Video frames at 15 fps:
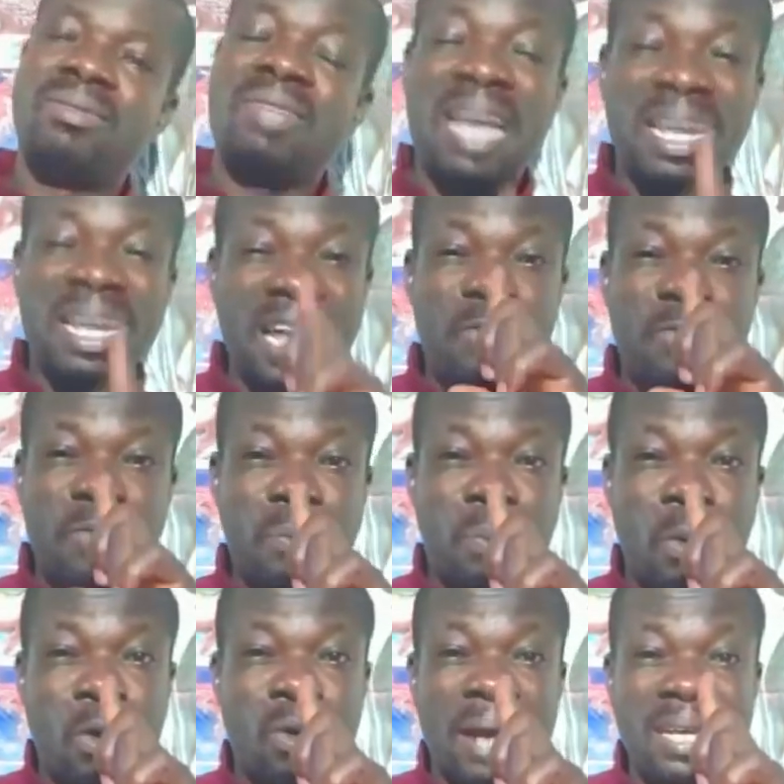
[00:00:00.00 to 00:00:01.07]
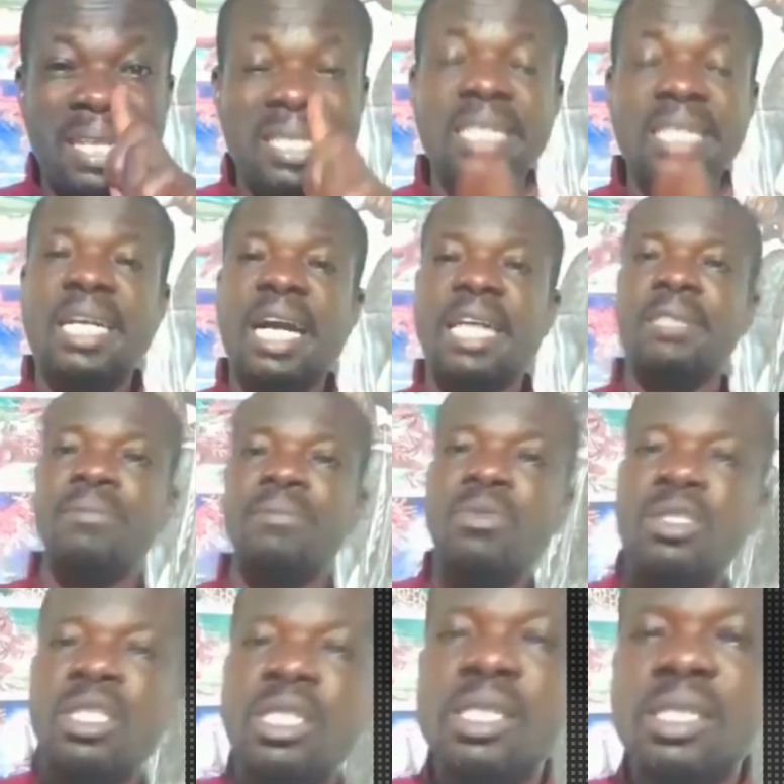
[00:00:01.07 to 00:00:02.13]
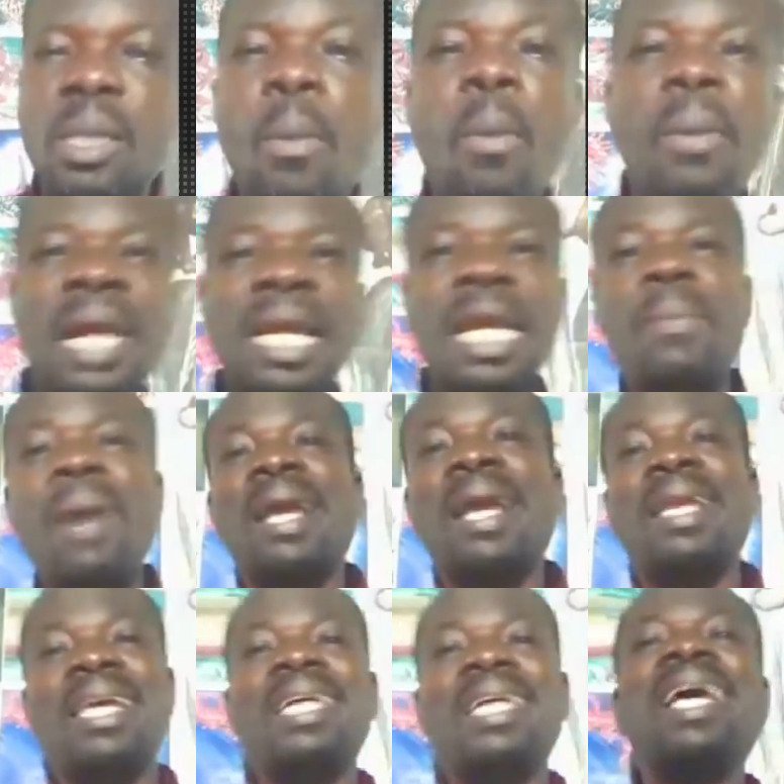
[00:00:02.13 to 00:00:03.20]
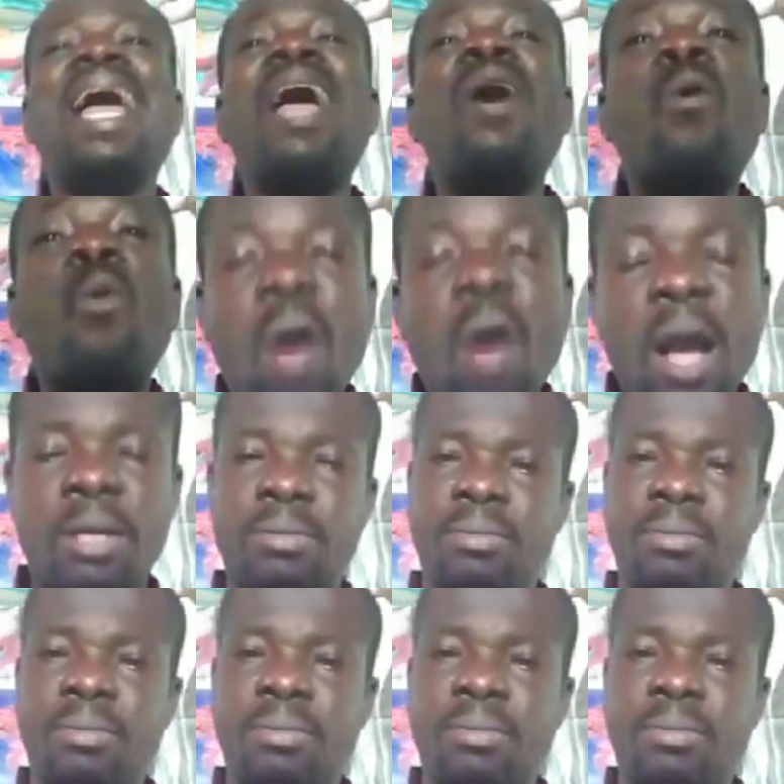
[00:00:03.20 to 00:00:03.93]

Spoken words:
And if Paul are dead in kind, some bring a de badie, and qua.